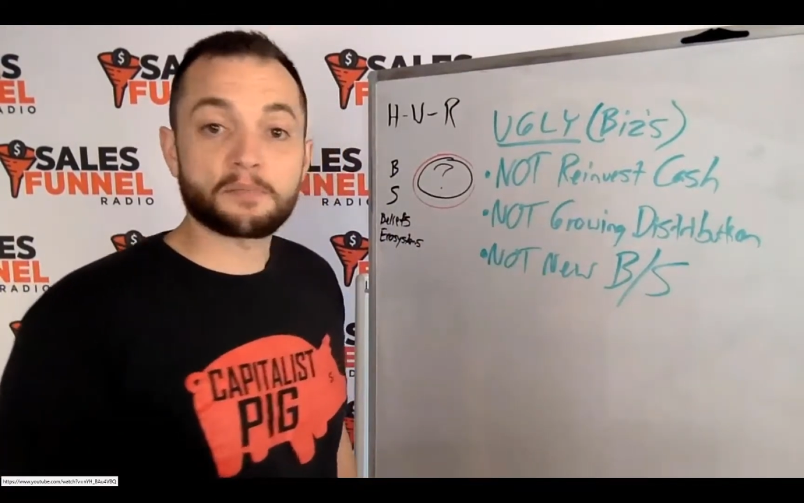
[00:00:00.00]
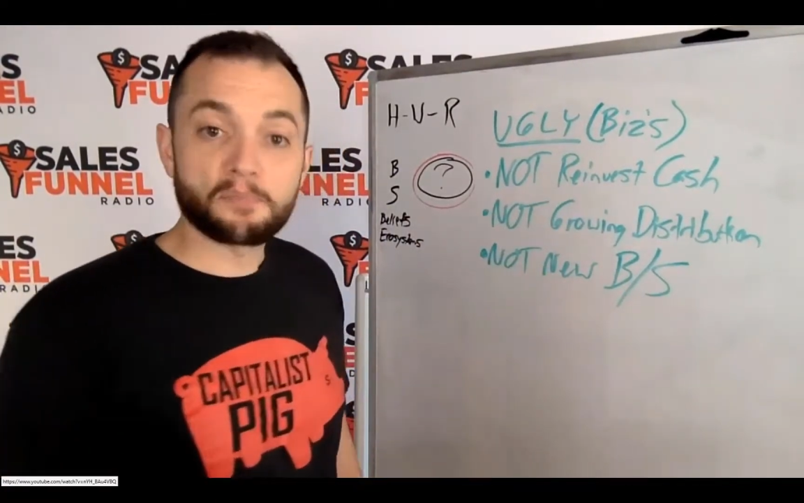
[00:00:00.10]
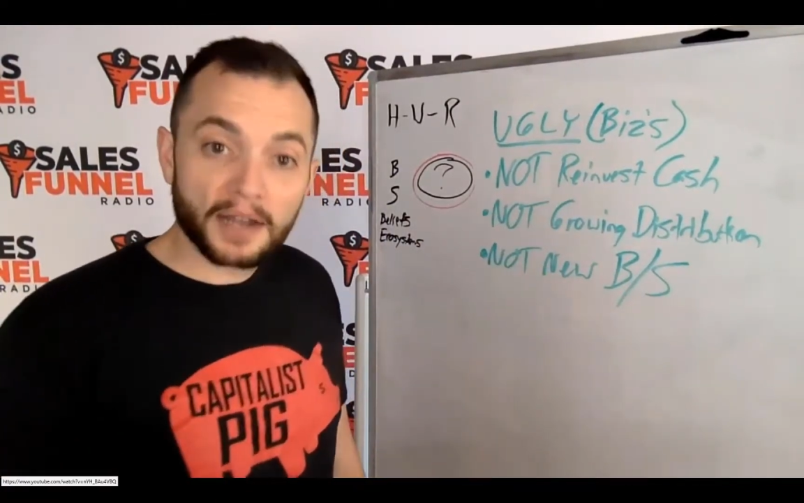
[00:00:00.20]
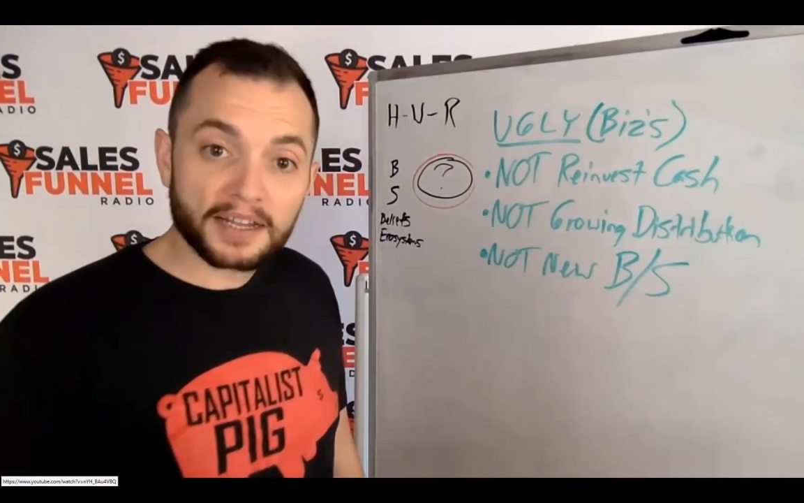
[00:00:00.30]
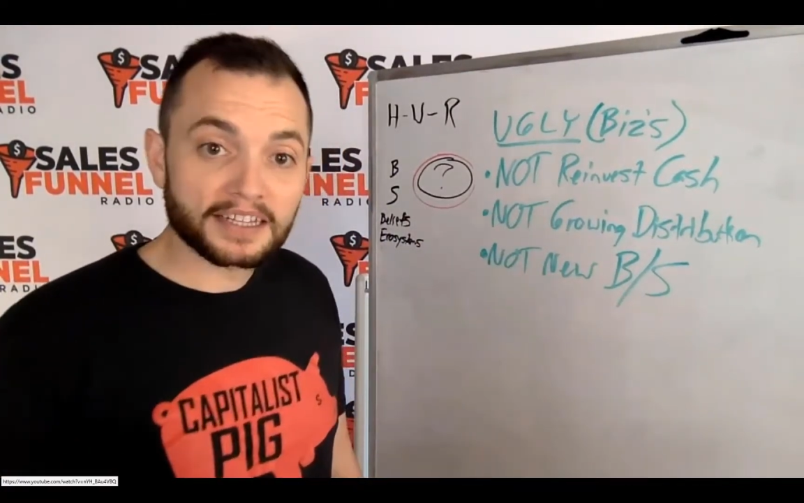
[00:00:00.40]

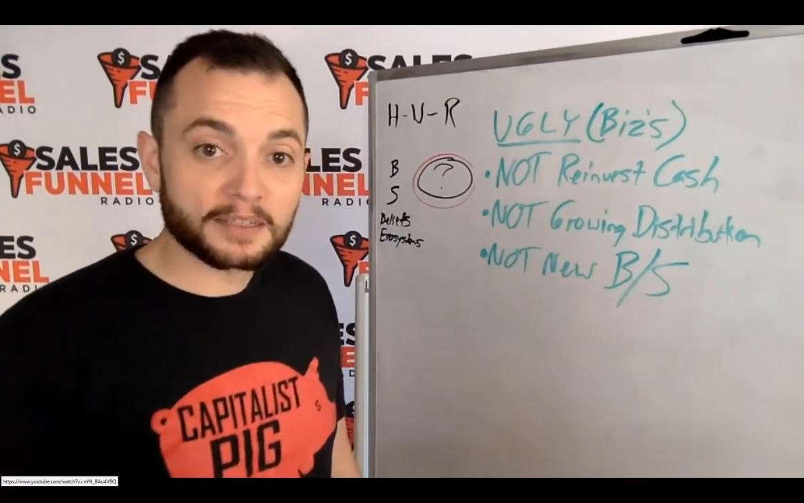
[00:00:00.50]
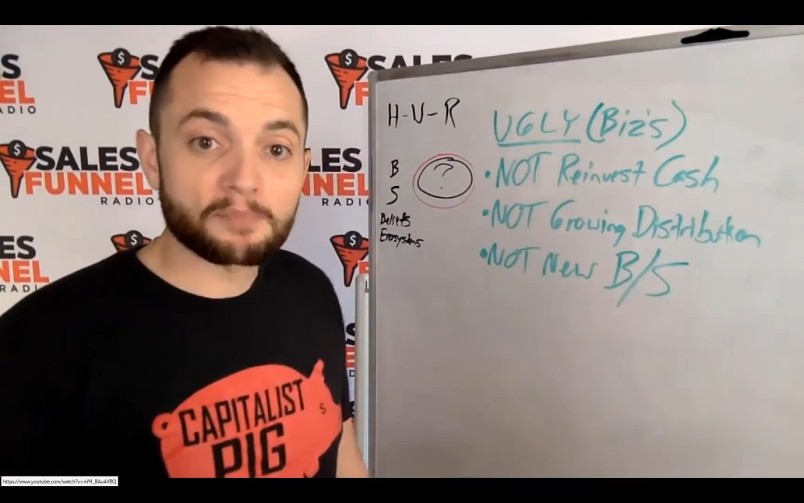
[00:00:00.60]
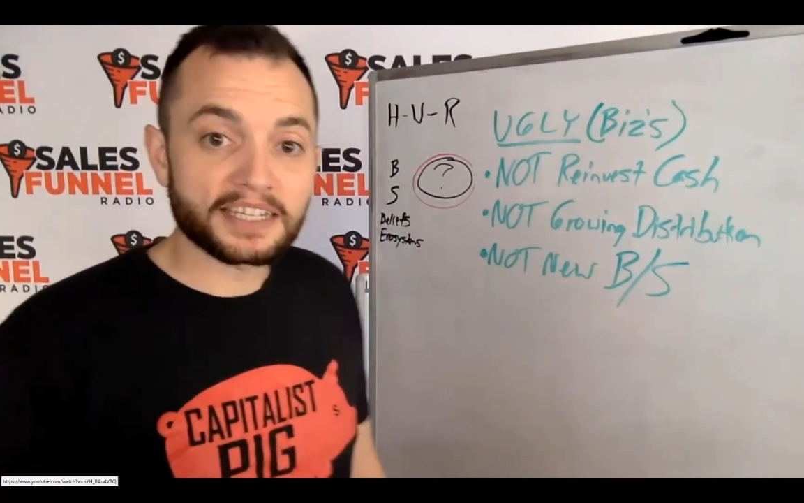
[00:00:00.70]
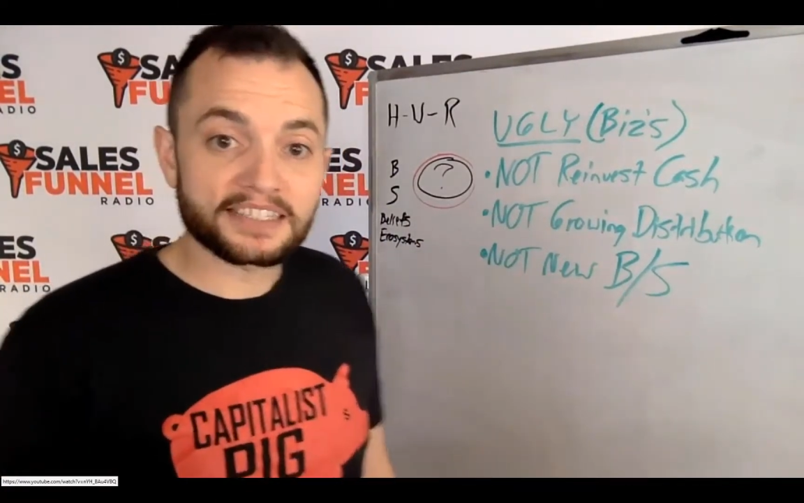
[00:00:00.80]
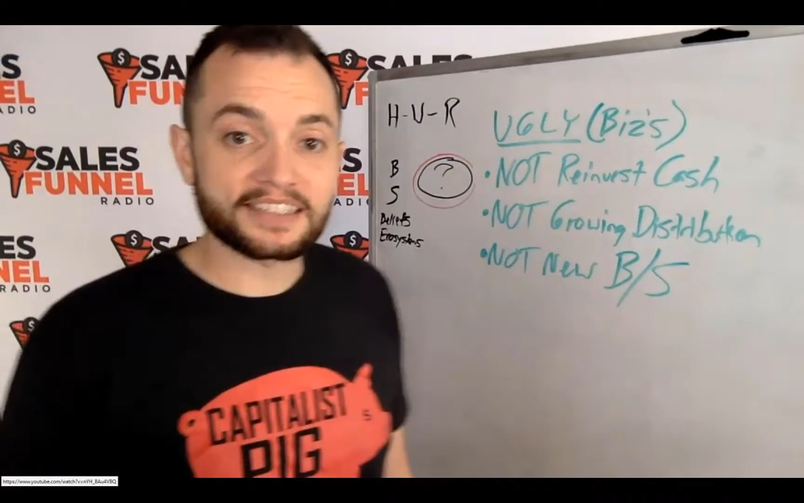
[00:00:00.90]
That's
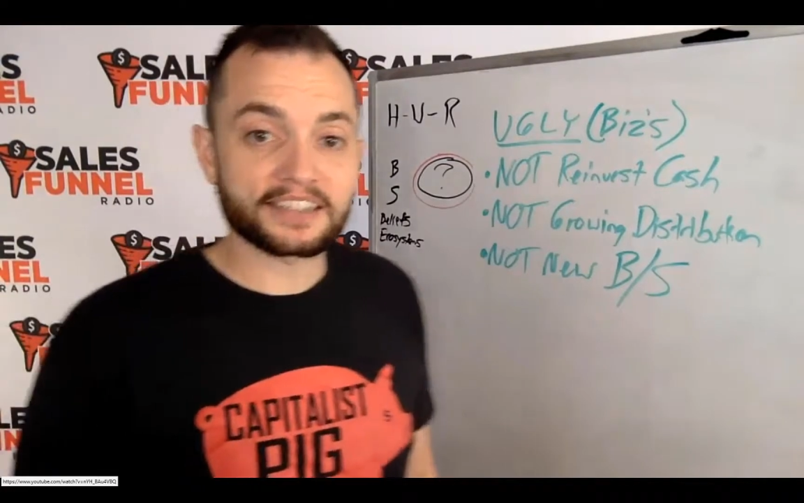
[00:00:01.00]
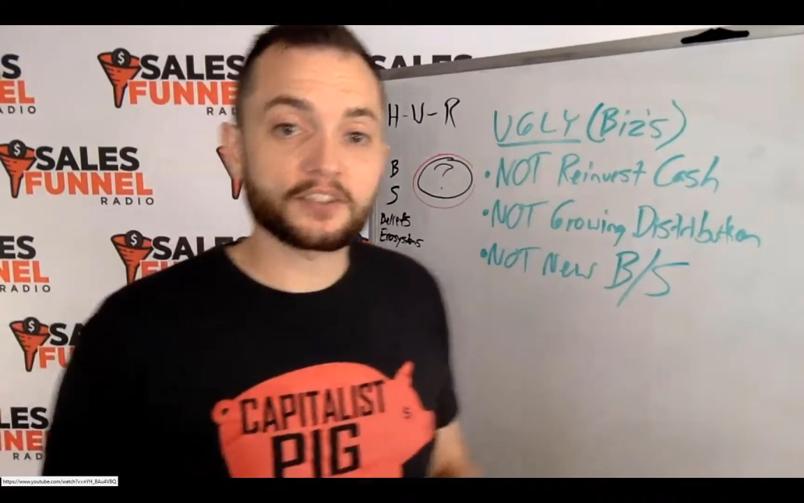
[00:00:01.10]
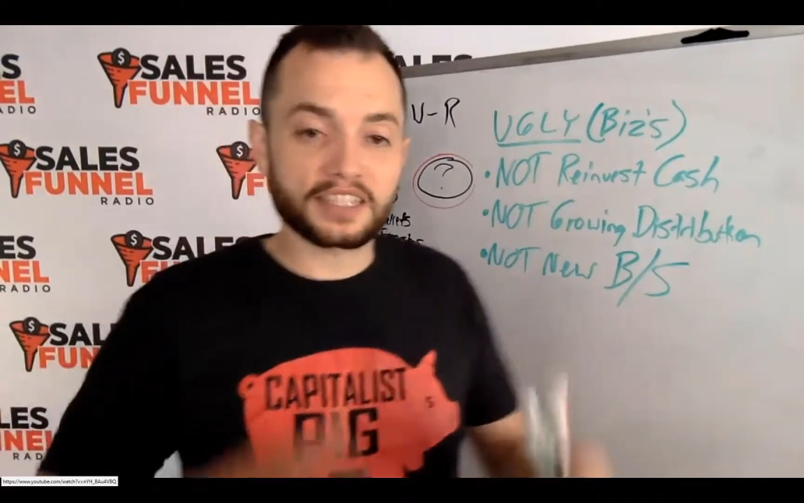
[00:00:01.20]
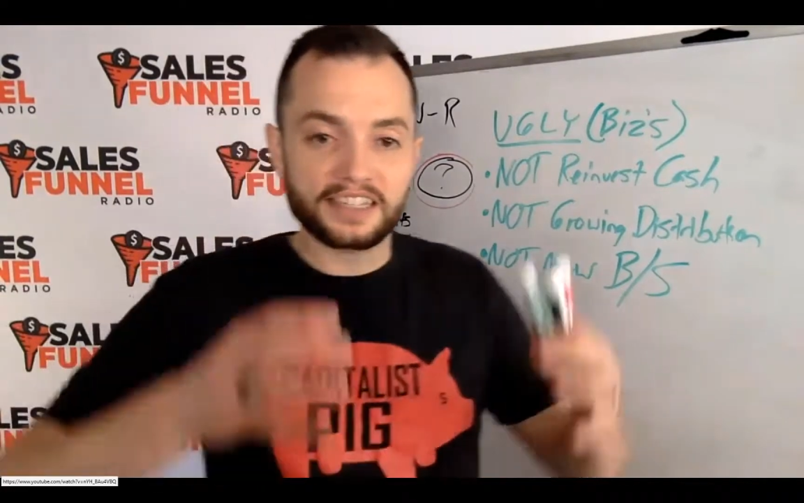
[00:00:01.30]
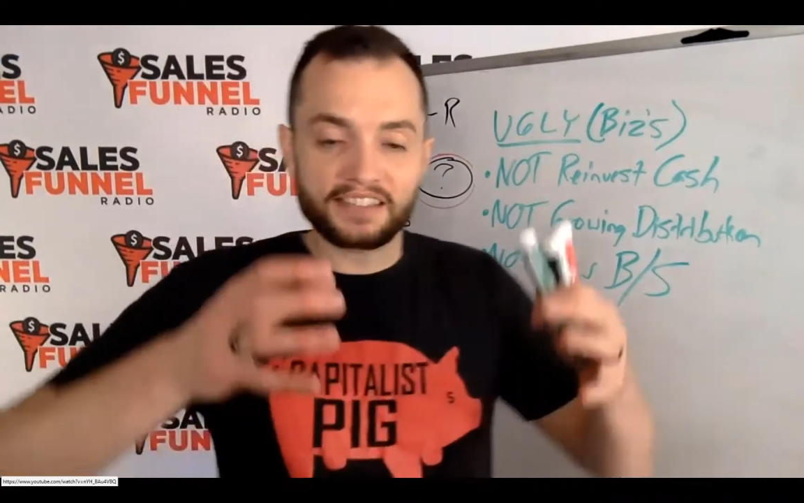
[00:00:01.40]
a big
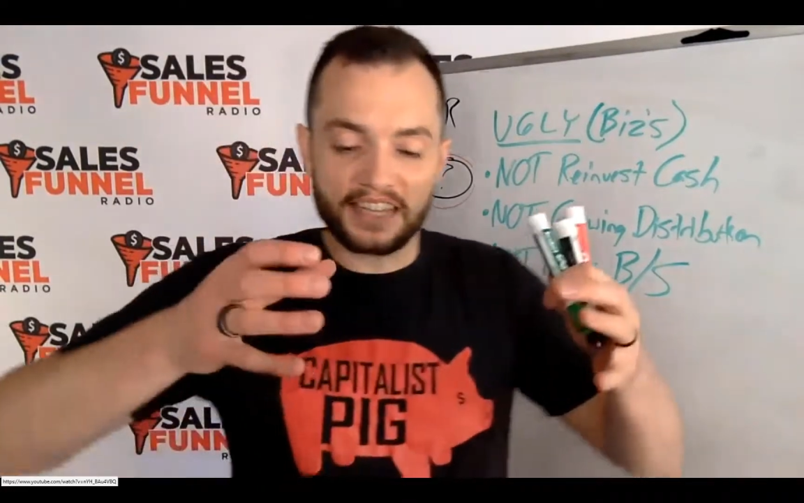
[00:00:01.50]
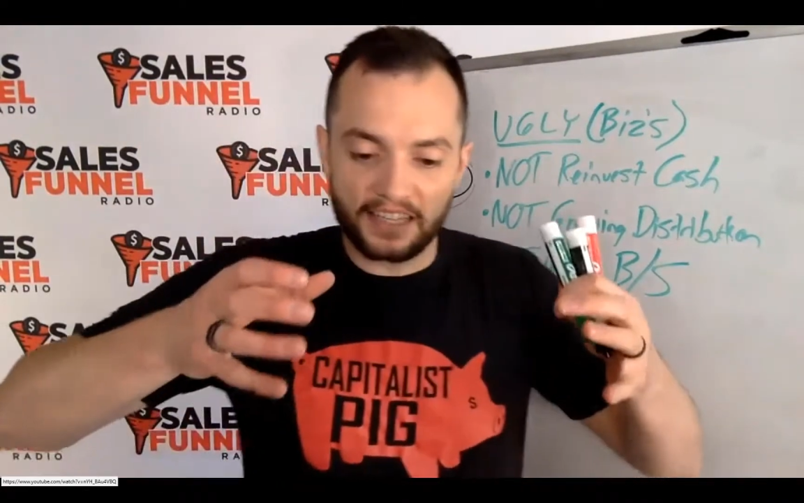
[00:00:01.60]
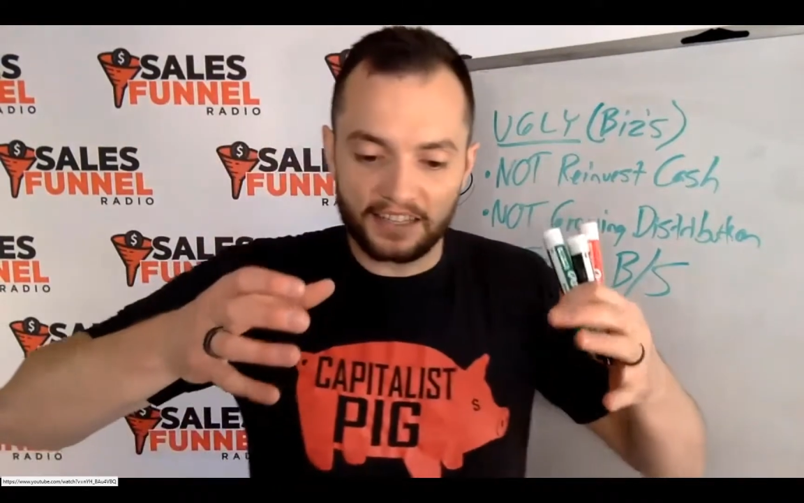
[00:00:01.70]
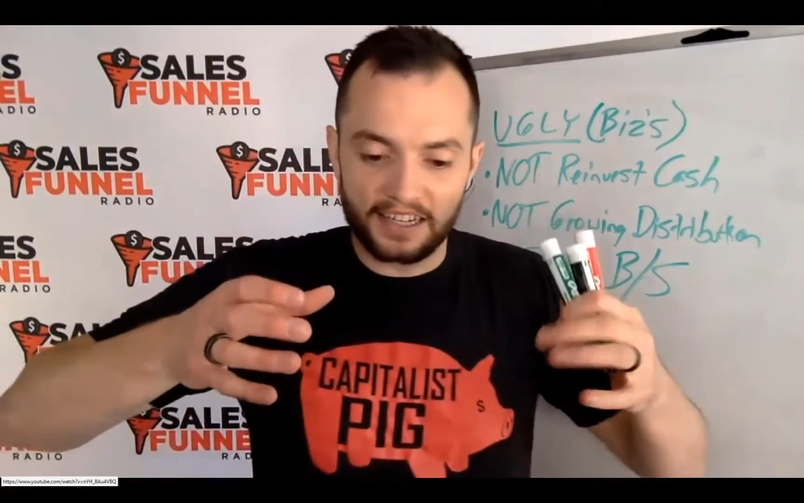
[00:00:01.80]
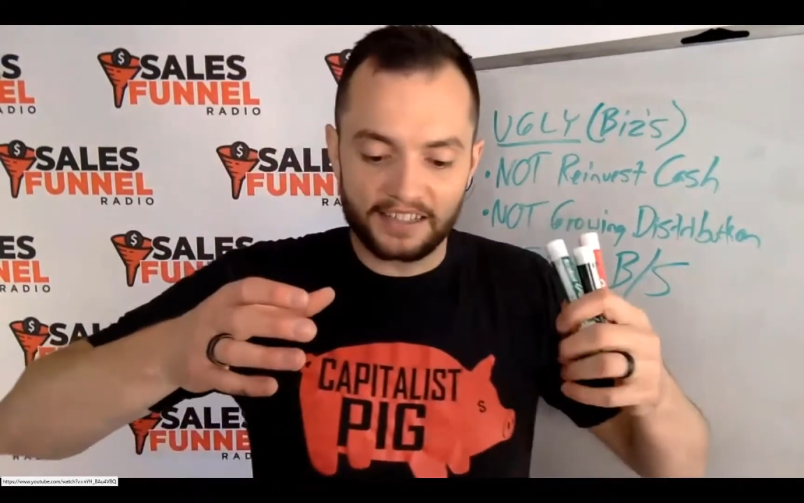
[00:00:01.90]
signal that